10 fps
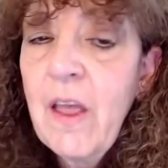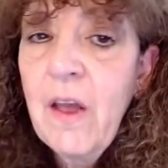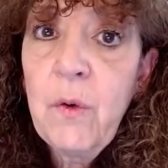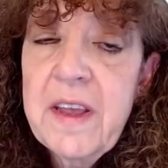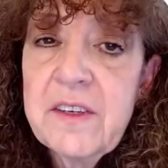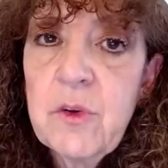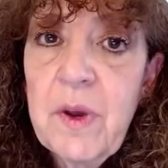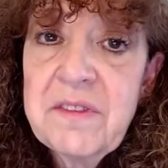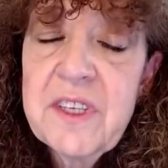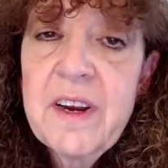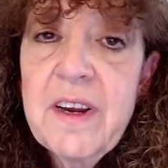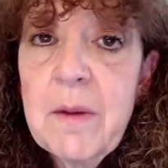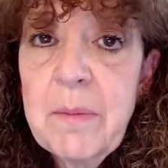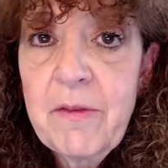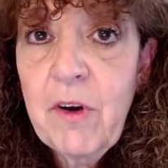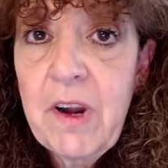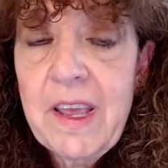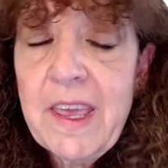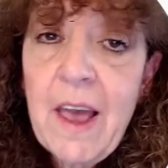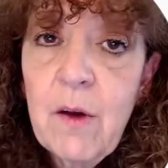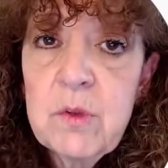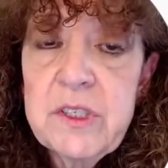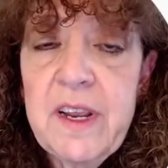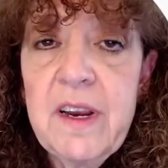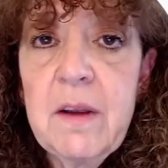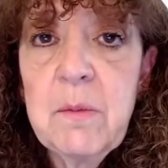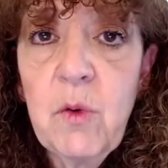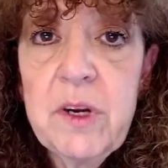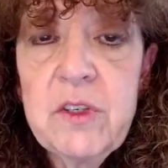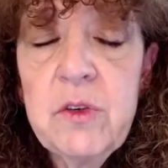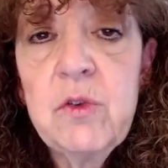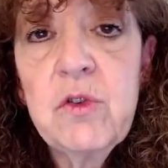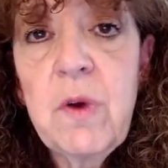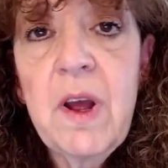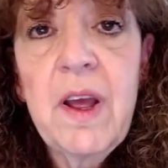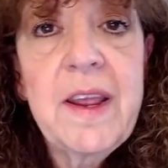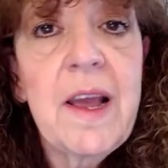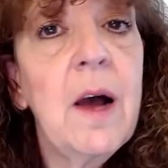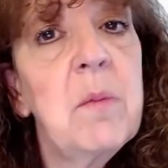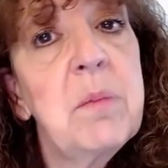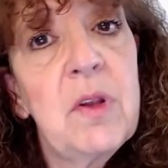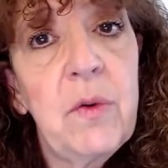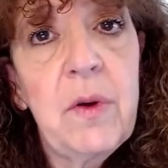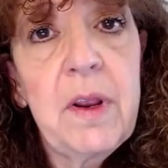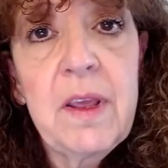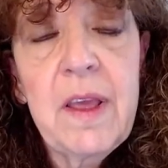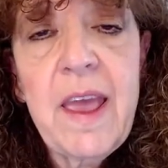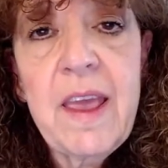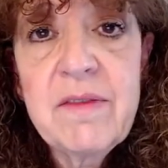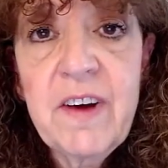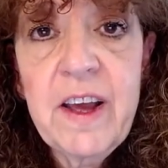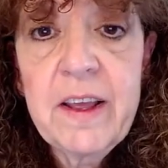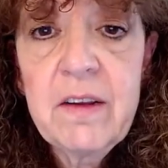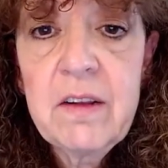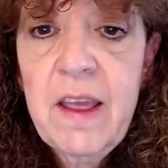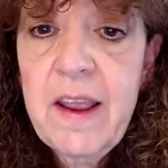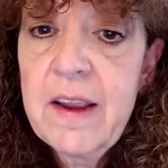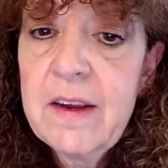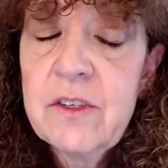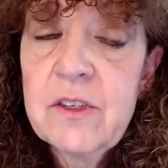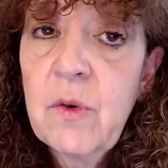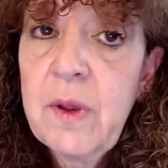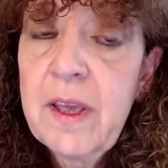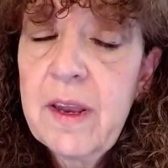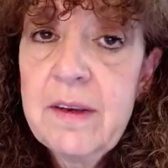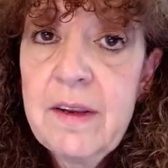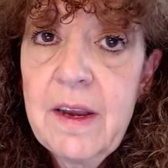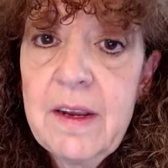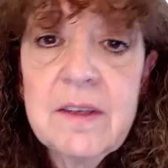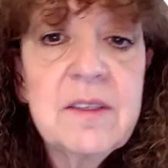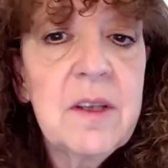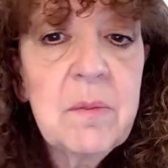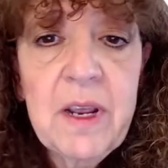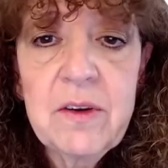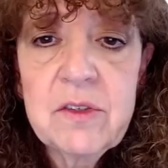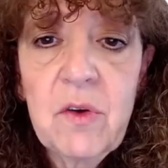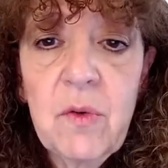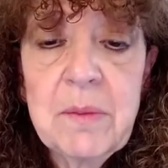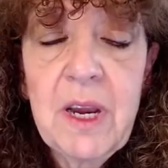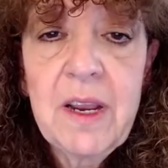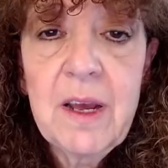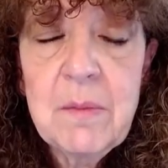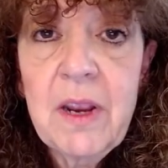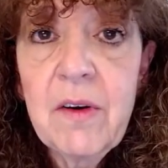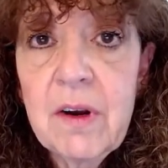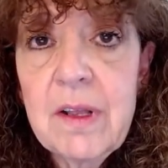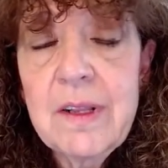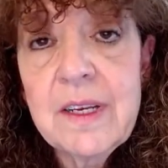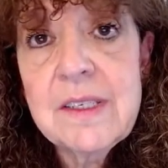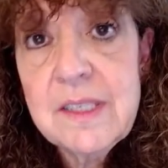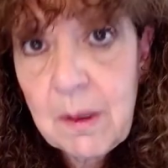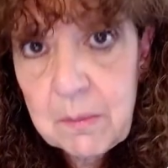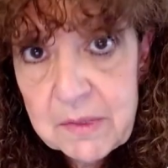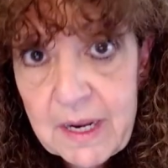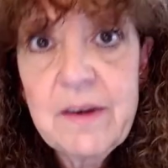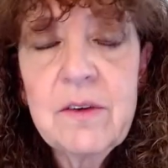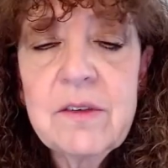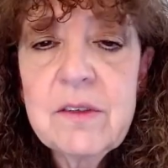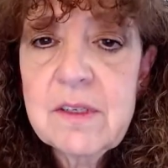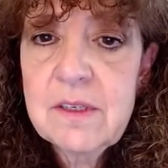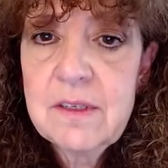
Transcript: Okay, so I've signed up for an account and I'm going to try uploading a file and just going ahead and getting subtitles. So I'm going to come here and click subtitles